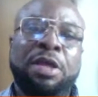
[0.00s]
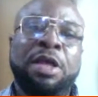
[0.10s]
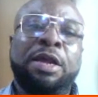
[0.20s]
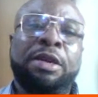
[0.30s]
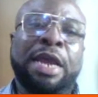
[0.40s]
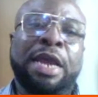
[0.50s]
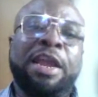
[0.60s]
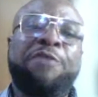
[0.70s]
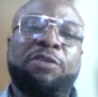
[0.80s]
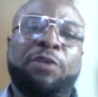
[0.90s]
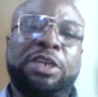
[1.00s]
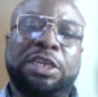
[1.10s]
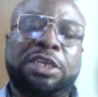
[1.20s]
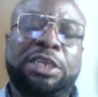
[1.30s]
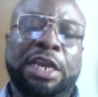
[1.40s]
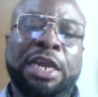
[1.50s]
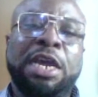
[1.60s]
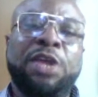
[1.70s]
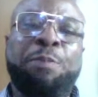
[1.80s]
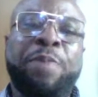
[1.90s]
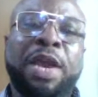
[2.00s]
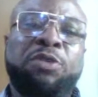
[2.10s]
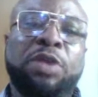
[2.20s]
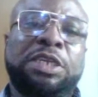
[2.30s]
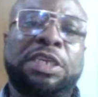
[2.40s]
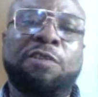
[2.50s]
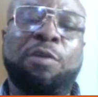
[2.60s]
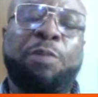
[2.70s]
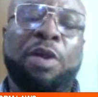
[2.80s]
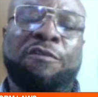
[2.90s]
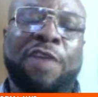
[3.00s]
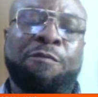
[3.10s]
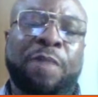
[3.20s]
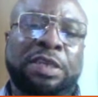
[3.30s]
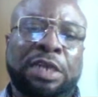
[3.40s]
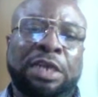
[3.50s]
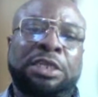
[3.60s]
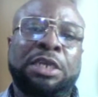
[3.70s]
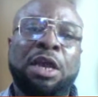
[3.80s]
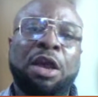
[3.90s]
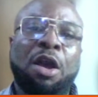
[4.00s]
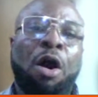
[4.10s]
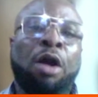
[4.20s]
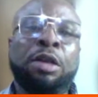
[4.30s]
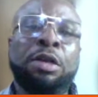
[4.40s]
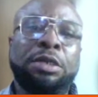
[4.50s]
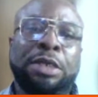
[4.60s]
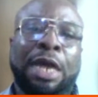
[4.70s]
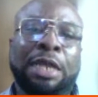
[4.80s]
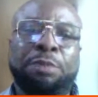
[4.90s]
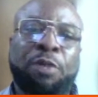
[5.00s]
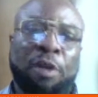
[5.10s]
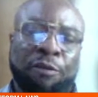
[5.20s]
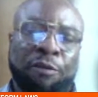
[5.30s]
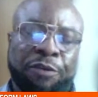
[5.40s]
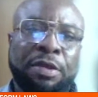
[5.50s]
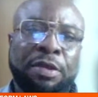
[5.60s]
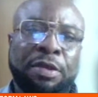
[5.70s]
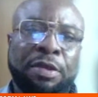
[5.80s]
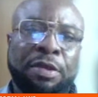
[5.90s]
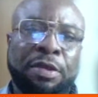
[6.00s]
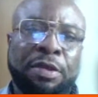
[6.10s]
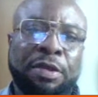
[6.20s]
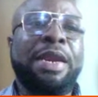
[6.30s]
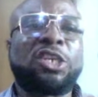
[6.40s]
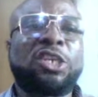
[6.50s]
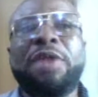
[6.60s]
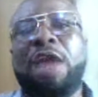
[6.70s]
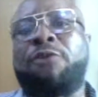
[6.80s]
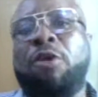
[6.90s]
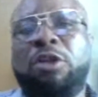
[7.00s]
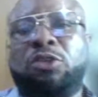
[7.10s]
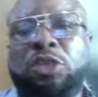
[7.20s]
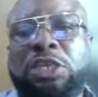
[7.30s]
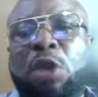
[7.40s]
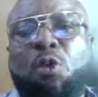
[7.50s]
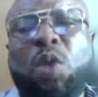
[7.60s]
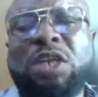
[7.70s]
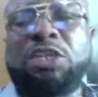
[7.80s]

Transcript: Then if it's for this year, you pay 27.5% on that profit. But there's something I forgot to say, which these